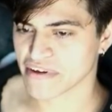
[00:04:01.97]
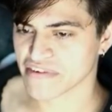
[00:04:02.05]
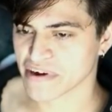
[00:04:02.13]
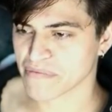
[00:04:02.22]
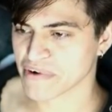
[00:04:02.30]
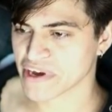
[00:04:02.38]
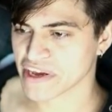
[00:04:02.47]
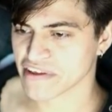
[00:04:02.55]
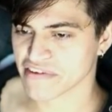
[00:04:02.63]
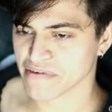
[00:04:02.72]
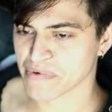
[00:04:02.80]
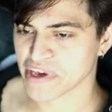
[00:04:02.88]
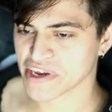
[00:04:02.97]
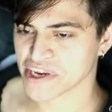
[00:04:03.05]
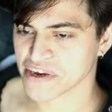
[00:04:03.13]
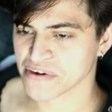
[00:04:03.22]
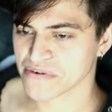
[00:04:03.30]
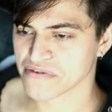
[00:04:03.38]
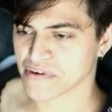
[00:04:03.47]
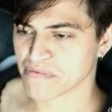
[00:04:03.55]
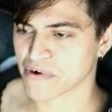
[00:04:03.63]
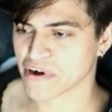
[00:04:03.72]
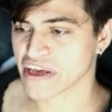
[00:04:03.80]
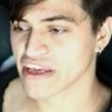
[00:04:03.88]
outbreak. Still Pikachu. So I'm
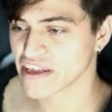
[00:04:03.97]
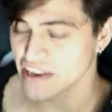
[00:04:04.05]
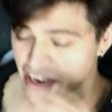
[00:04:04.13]
walking.